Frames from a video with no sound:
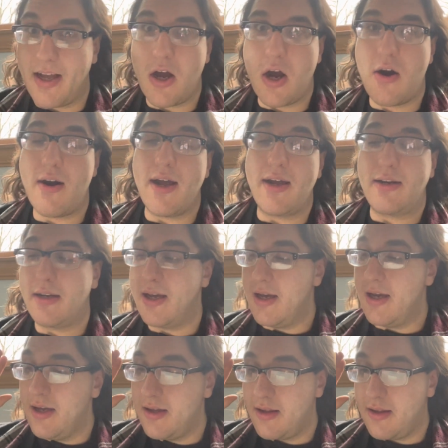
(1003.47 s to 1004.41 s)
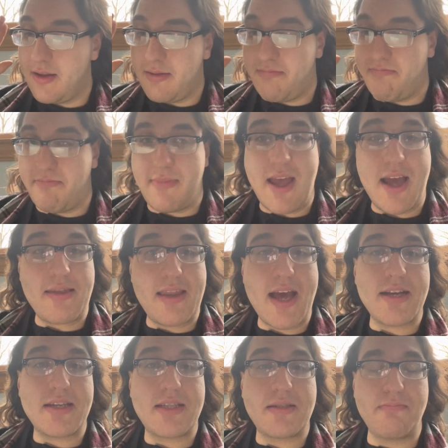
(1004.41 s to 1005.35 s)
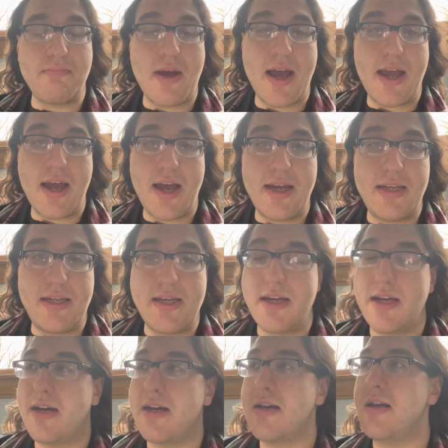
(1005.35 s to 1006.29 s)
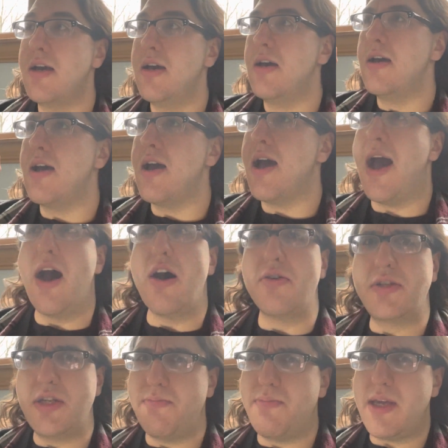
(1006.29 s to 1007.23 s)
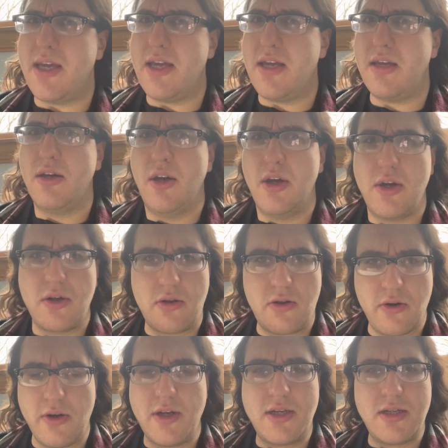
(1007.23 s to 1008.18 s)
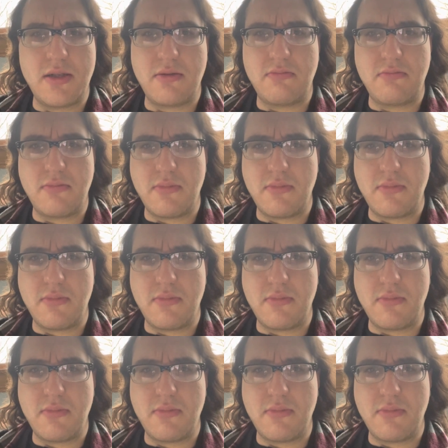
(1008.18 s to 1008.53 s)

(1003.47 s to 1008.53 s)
All right. That's my idea how to be good